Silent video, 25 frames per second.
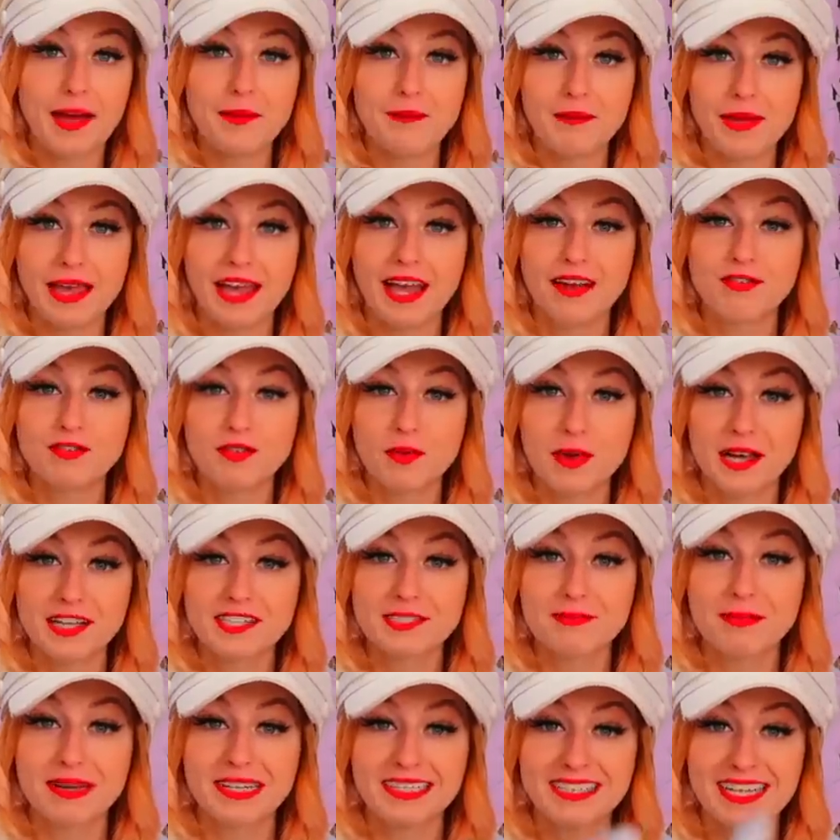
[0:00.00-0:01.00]
I may have to
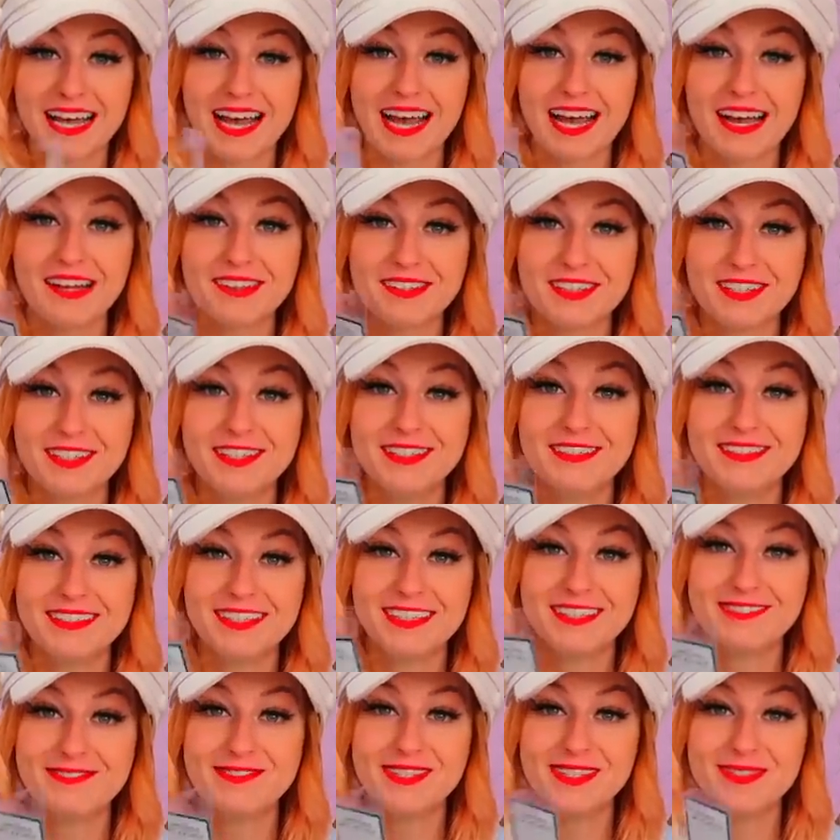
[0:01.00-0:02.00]
ask my dad who
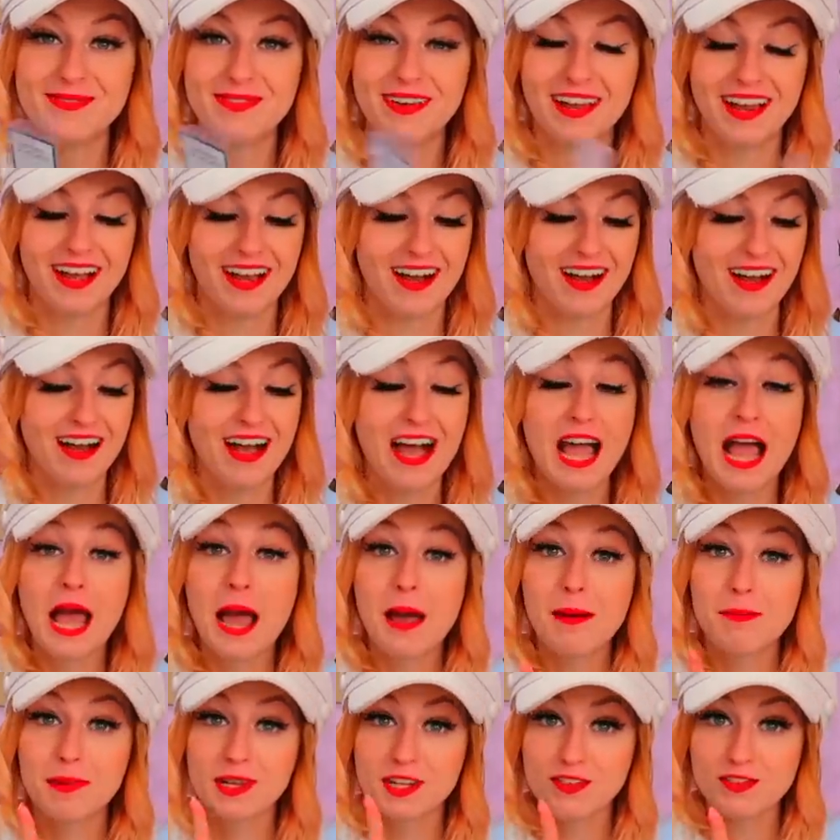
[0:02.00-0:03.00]
these people are,
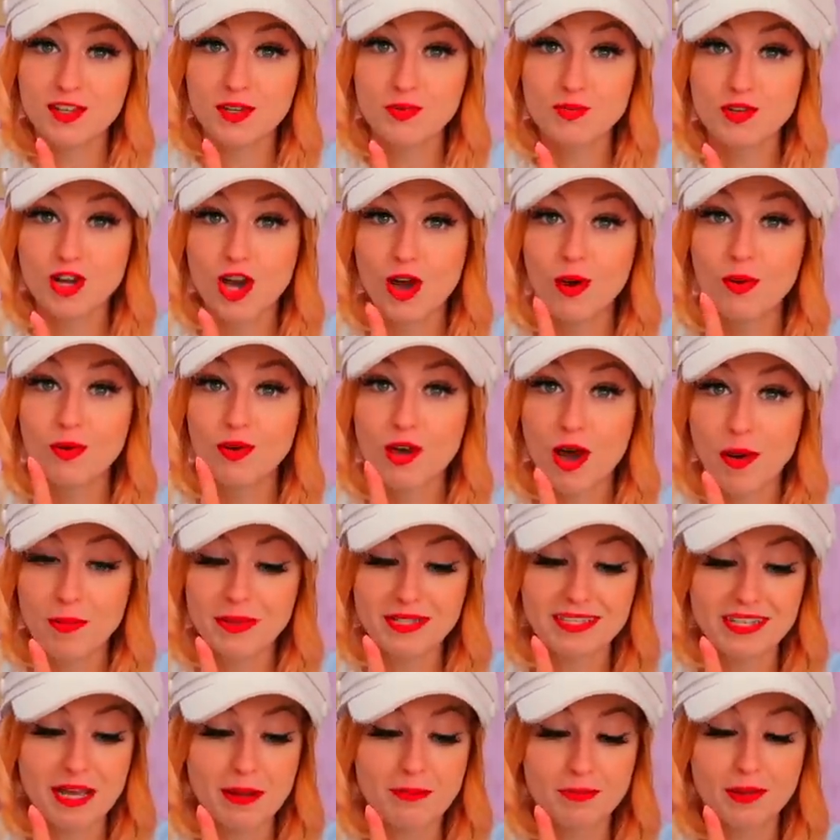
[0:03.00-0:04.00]
but if you know,
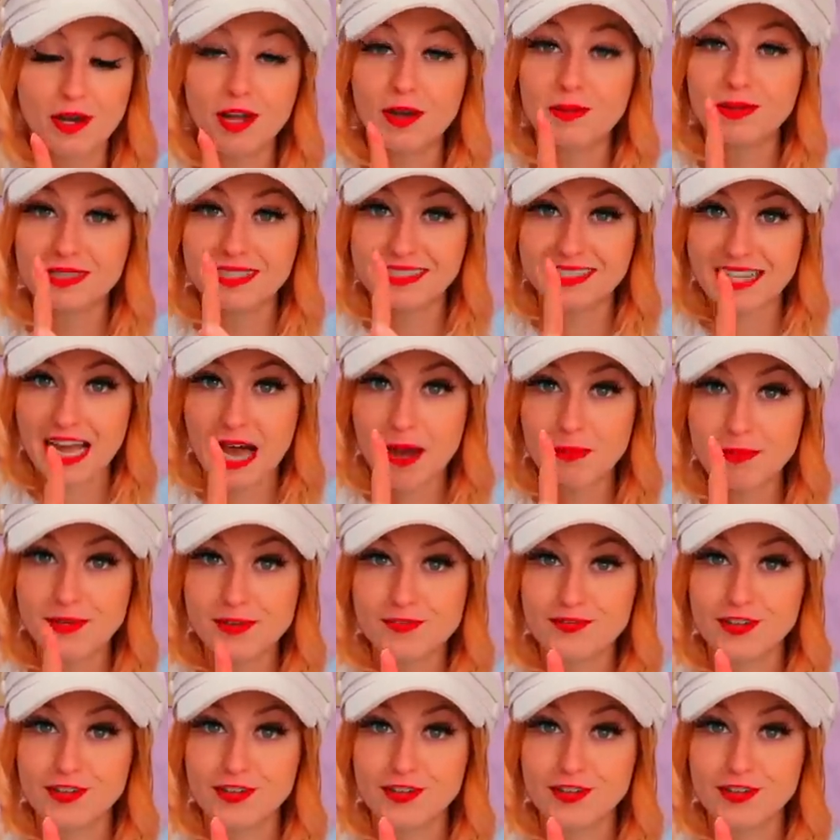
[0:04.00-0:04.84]
comment down below and tell me